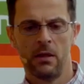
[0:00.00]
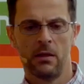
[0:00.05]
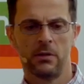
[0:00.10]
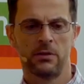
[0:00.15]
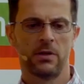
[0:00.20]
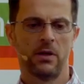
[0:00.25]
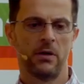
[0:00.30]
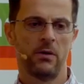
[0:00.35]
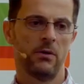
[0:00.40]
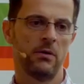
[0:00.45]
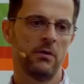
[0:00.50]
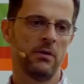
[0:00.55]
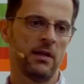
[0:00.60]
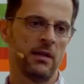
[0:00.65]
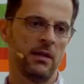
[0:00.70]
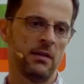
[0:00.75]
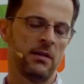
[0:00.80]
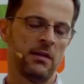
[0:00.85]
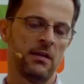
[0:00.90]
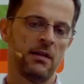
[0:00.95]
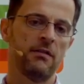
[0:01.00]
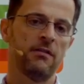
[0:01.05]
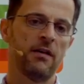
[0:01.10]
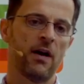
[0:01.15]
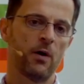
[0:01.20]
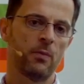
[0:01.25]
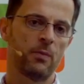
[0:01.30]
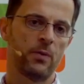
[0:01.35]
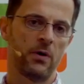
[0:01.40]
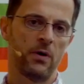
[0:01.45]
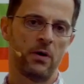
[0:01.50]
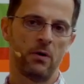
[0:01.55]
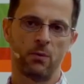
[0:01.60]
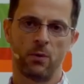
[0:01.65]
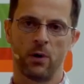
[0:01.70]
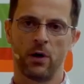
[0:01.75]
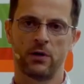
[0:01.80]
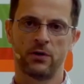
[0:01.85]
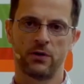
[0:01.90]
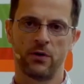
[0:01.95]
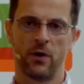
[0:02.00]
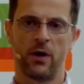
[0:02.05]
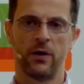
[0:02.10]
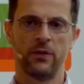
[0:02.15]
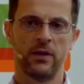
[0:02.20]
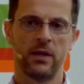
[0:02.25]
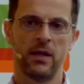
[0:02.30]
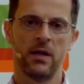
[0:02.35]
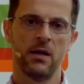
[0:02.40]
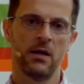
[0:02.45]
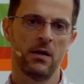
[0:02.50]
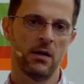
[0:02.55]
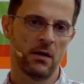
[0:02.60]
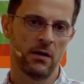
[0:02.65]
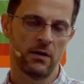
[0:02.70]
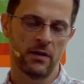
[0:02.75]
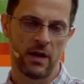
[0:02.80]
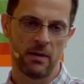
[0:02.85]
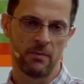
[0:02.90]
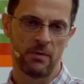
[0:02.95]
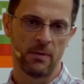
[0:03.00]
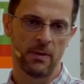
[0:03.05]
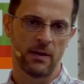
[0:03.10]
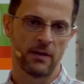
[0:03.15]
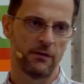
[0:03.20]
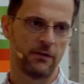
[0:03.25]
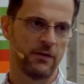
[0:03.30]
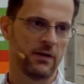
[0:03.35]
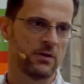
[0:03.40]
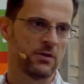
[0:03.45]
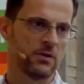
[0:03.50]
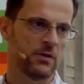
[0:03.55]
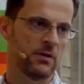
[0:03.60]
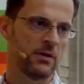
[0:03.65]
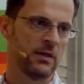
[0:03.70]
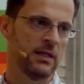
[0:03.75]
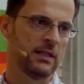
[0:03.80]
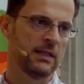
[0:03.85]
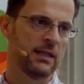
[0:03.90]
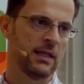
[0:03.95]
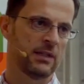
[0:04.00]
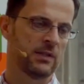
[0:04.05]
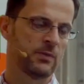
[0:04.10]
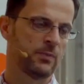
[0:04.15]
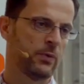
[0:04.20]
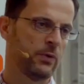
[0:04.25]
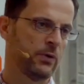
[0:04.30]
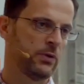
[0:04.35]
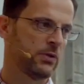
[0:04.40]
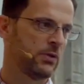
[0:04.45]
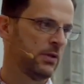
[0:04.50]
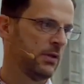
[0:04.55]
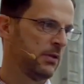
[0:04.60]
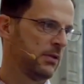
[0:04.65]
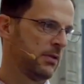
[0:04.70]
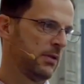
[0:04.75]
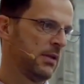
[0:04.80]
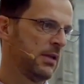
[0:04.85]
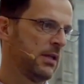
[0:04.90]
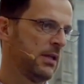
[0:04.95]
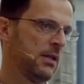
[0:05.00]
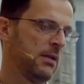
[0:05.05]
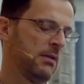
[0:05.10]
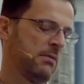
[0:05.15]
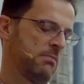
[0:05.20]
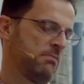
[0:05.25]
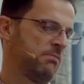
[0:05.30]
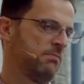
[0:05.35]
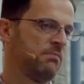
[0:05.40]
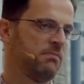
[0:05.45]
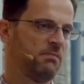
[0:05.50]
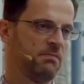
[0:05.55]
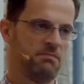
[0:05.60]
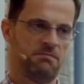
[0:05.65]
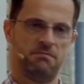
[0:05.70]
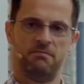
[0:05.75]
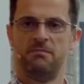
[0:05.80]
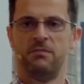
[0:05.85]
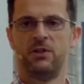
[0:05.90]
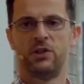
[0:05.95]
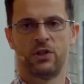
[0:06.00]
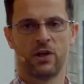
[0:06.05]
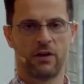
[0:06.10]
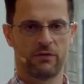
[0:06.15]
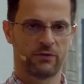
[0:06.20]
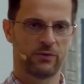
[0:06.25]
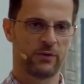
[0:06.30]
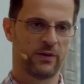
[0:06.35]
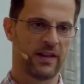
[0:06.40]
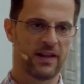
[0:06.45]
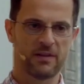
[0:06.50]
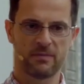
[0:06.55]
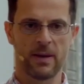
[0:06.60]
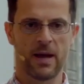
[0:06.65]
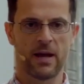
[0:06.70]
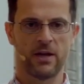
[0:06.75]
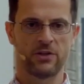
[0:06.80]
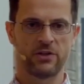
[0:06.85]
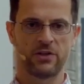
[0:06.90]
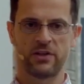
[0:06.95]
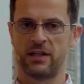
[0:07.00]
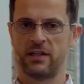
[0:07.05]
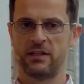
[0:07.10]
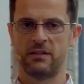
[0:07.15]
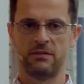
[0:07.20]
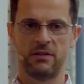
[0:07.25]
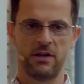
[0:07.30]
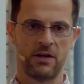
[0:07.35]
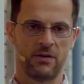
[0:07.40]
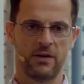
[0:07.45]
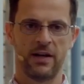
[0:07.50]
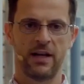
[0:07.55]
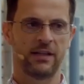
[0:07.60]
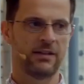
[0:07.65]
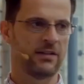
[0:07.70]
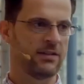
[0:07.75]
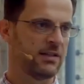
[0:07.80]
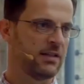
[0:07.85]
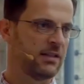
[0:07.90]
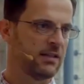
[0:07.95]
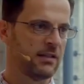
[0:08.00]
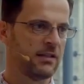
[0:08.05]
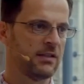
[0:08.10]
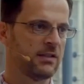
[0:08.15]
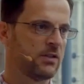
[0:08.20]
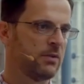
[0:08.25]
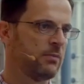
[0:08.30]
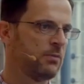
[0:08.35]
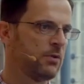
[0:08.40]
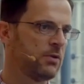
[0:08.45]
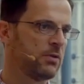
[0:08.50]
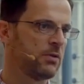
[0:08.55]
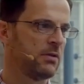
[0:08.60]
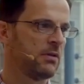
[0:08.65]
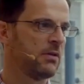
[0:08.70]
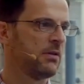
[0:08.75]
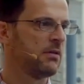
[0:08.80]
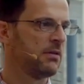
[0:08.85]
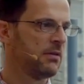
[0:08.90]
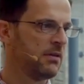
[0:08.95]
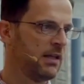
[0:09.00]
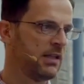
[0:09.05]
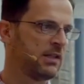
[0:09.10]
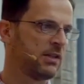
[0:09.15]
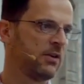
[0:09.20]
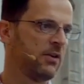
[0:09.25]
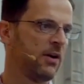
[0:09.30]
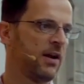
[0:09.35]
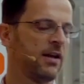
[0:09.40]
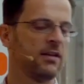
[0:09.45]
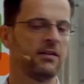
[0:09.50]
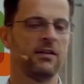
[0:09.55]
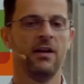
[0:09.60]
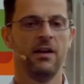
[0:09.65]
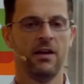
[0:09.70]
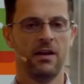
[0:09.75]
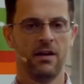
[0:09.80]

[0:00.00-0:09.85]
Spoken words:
So the developer works throughout the year, they implement the feature, it gets pushed into the software that managed electricity distribution, it's great.